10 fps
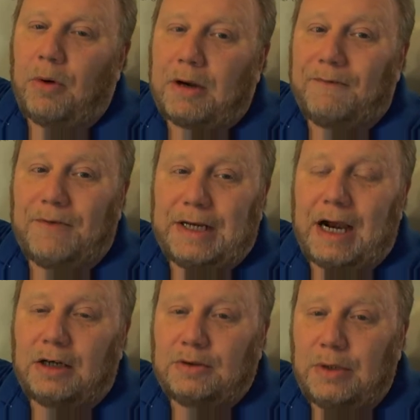working 50
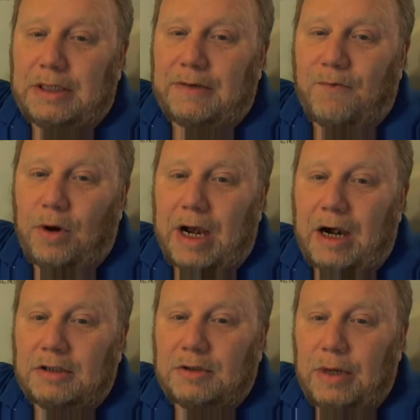hours a week to 40
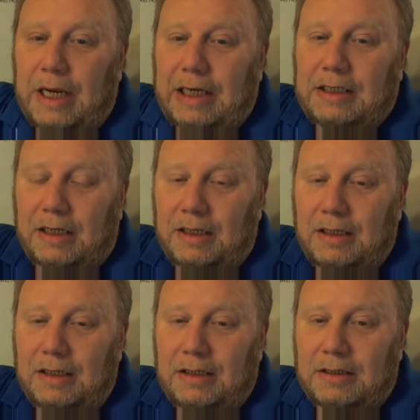hours a week to
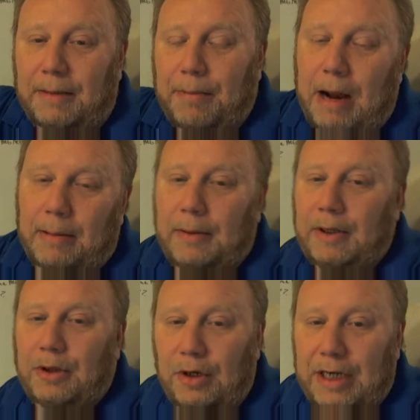probably
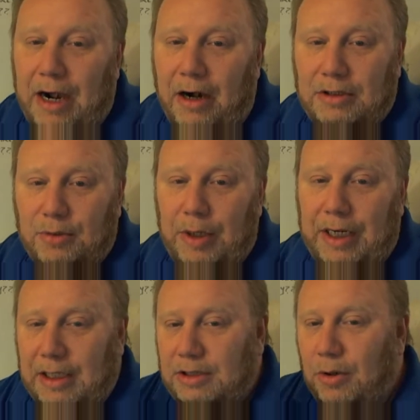30 hours a
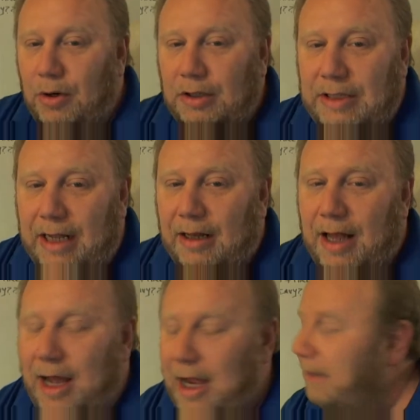week and so on down the
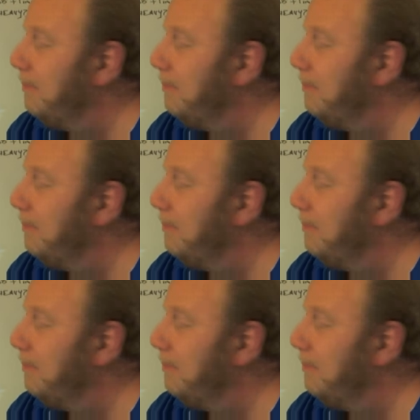line.